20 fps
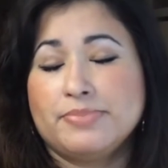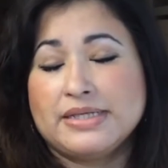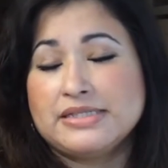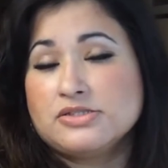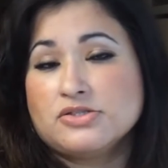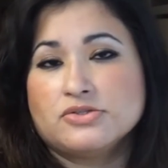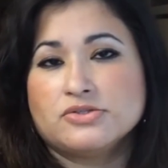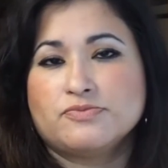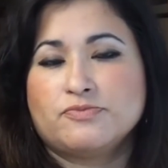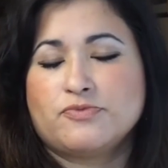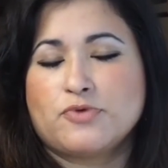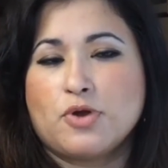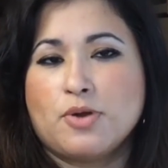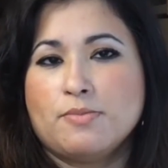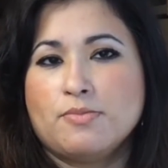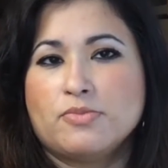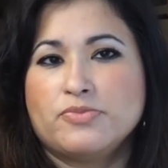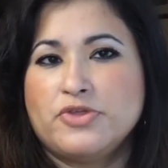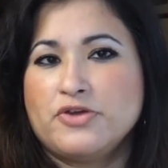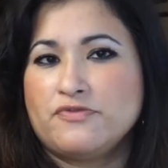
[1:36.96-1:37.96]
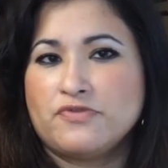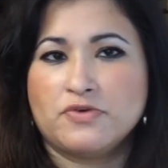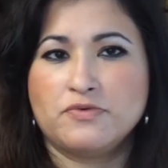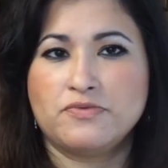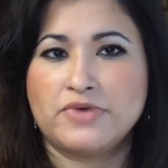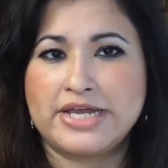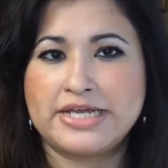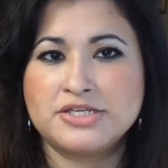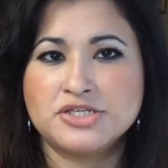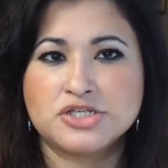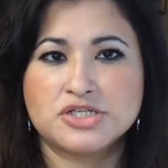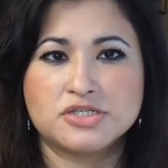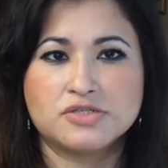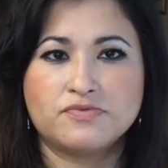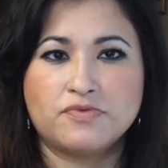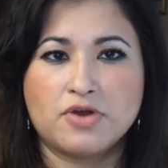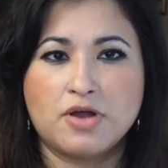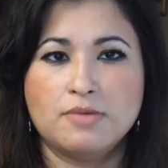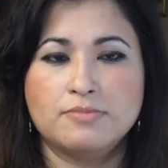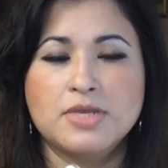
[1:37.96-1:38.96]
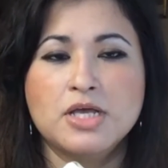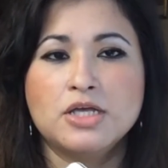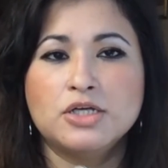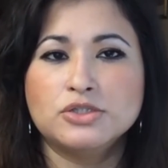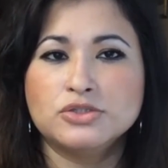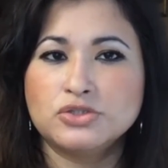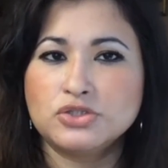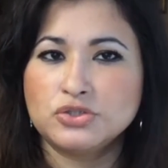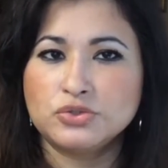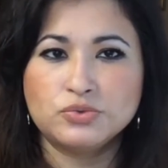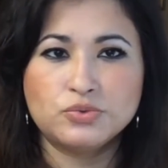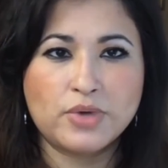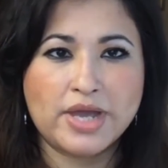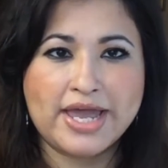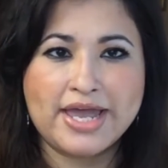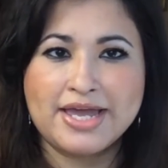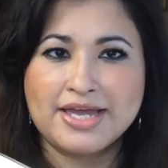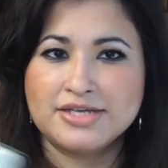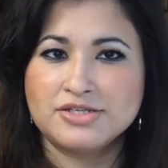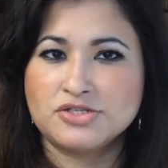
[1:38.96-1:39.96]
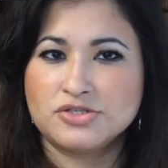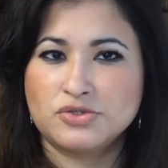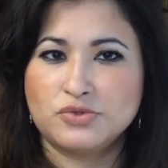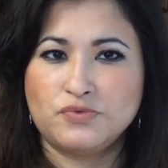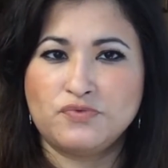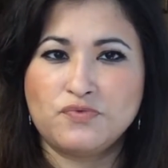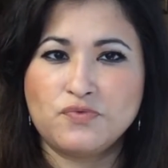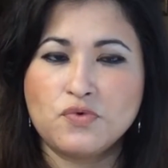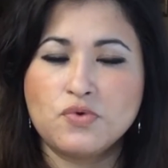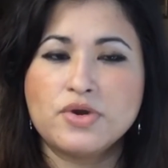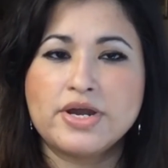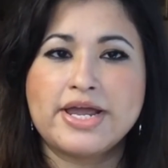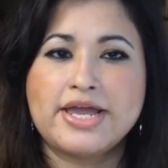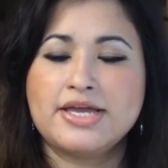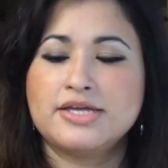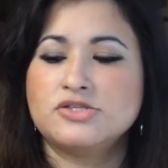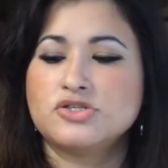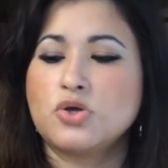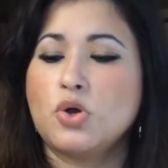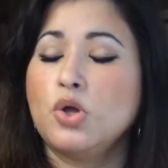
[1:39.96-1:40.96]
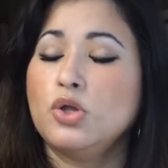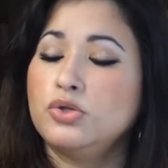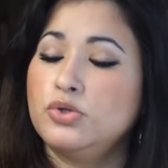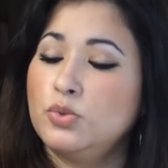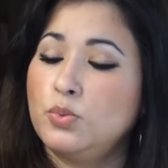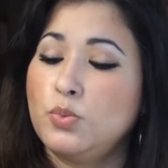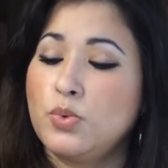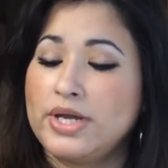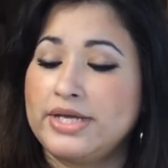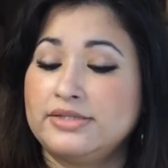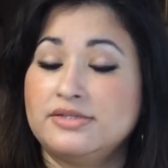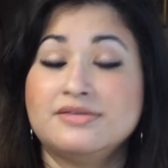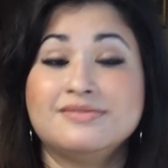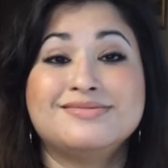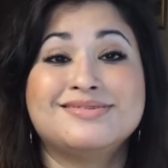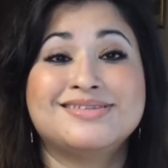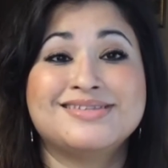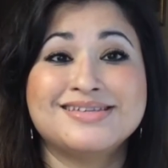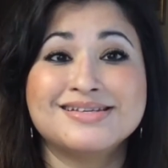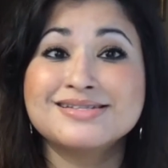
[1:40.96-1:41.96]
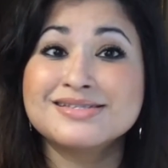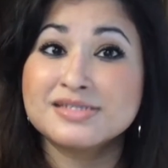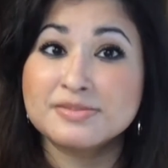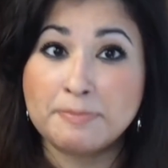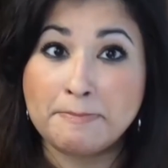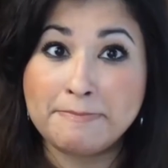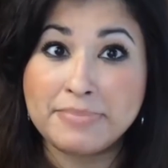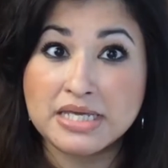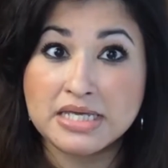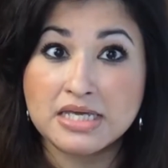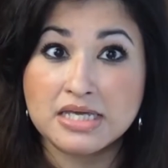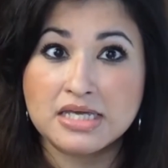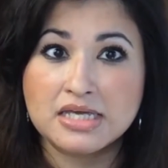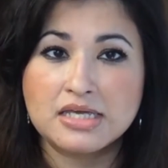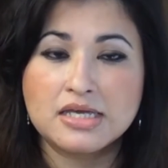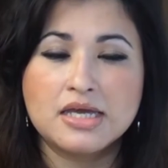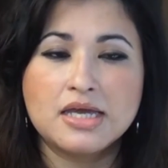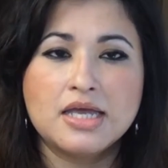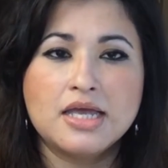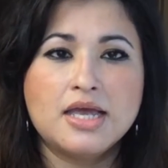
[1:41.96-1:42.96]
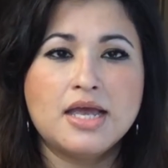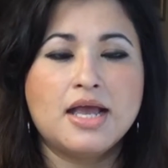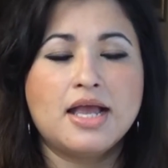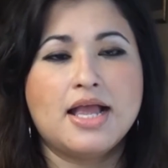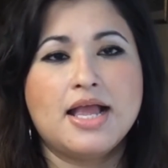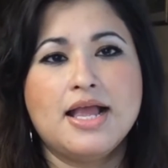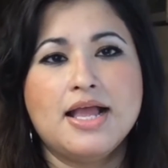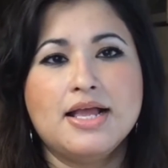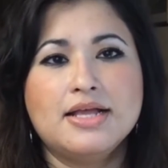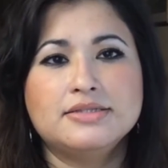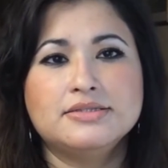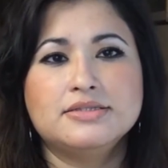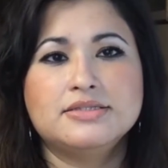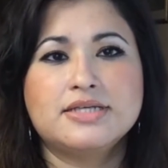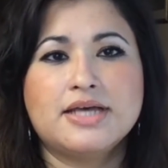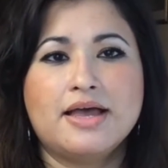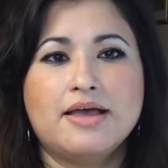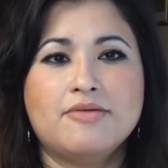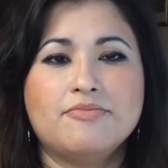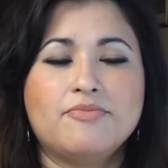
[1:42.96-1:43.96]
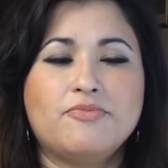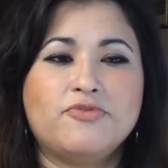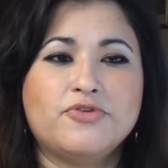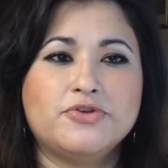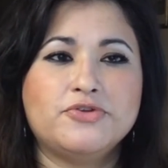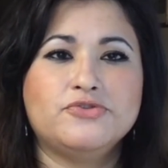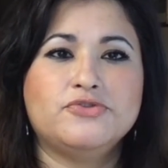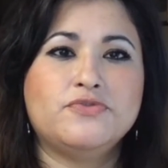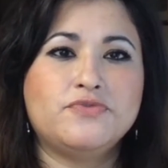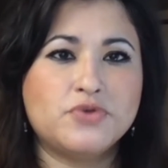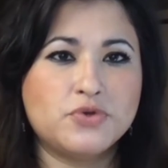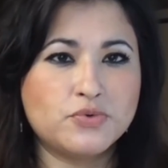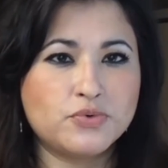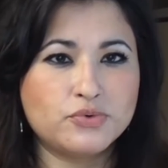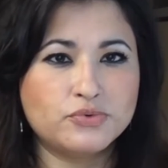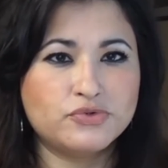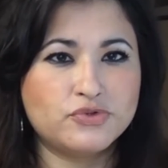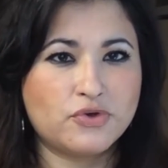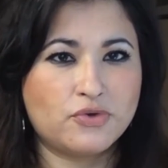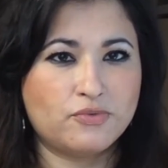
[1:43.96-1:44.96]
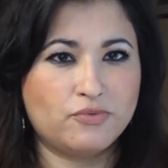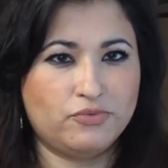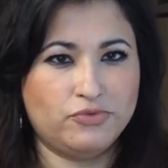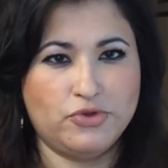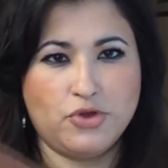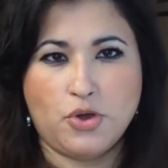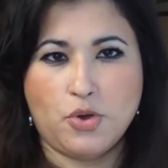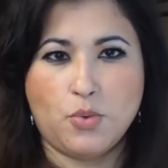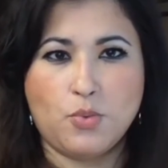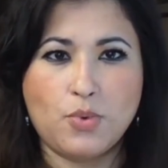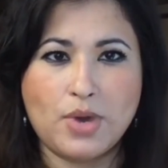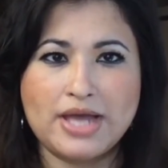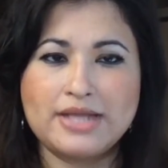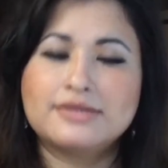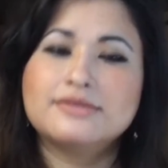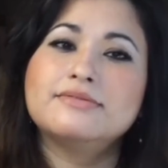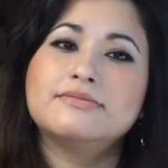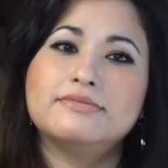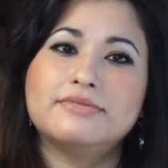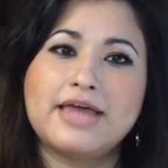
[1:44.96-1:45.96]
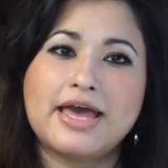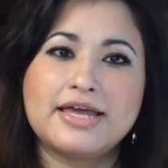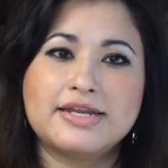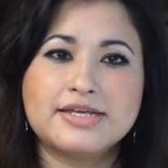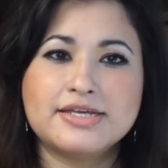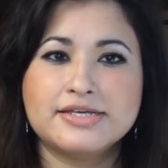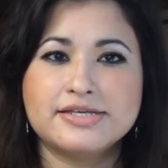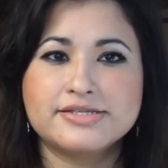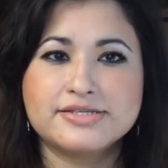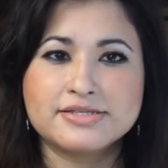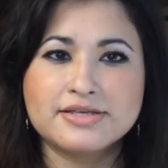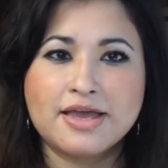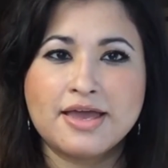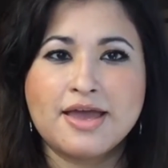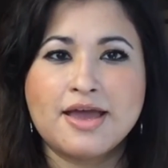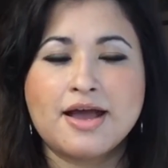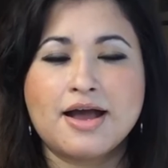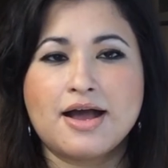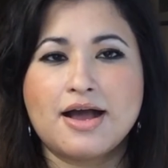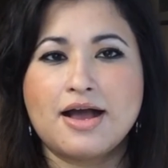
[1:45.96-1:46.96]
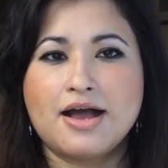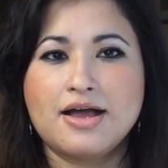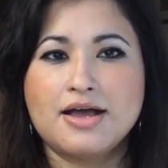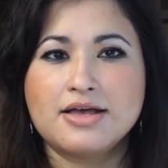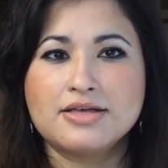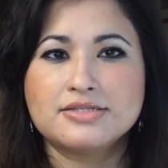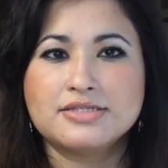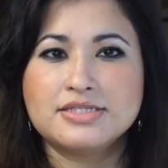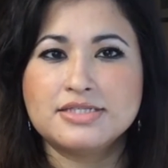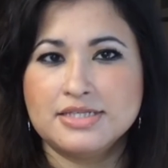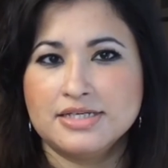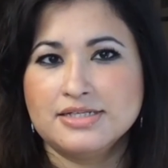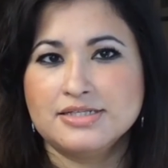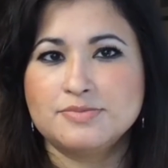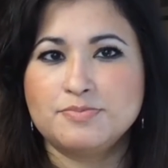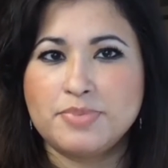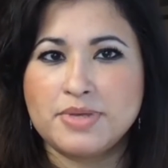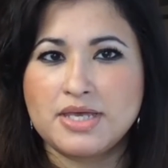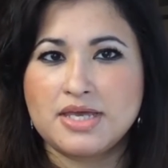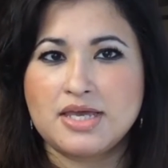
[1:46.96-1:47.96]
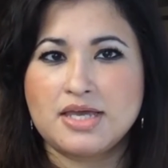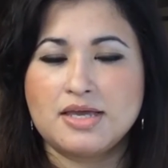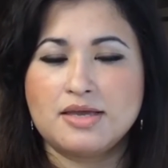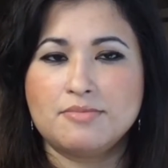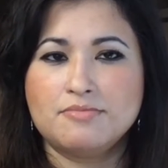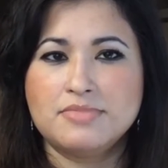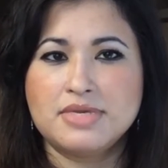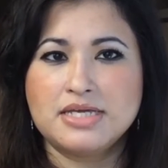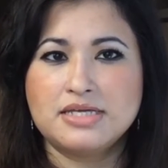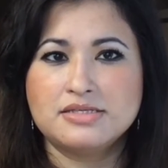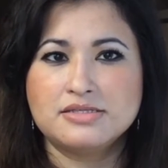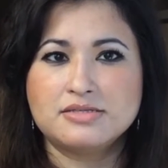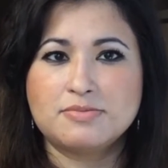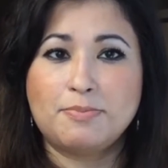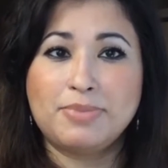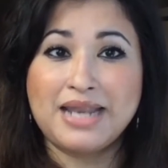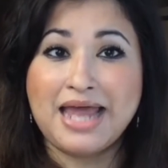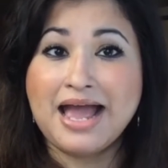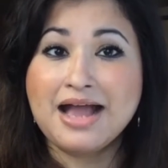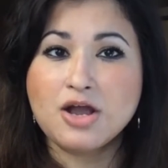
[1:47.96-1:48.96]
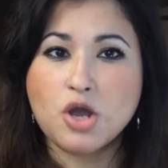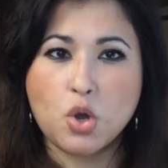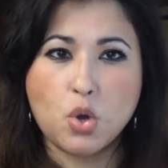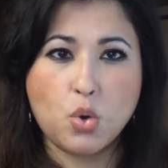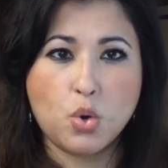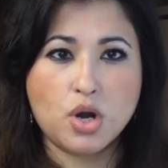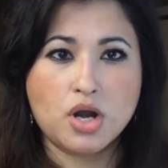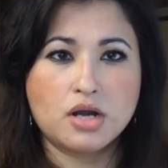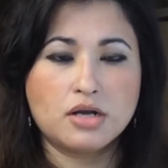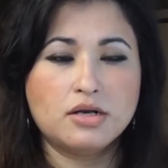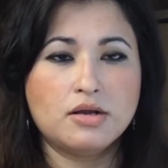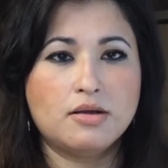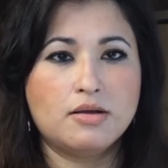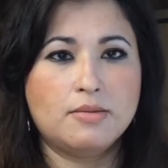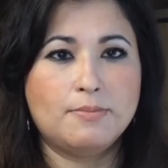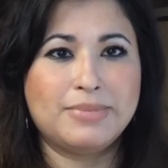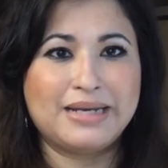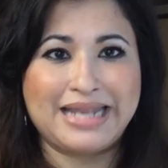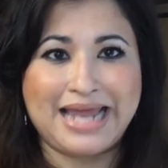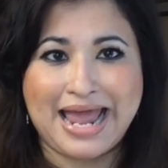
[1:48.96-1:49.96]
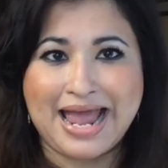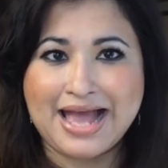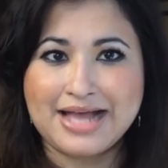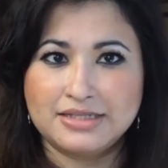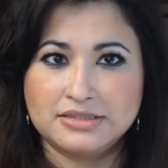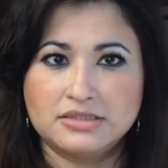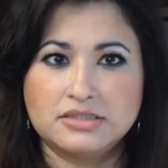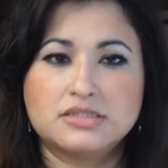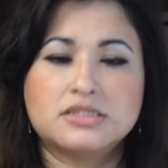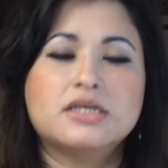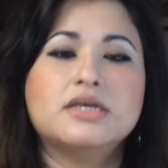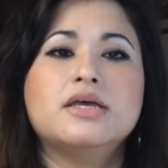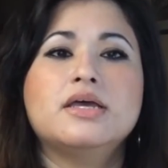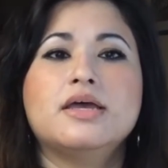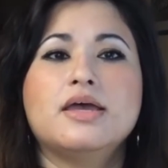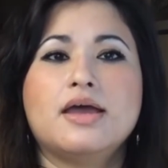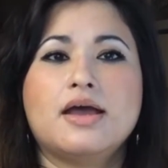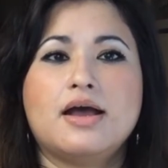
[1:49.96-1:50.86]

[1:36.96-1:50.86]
pencils from different ranges, from 2H to 4H all the way to 6B. And for those of you who don't know what that is, 6B means black or bland.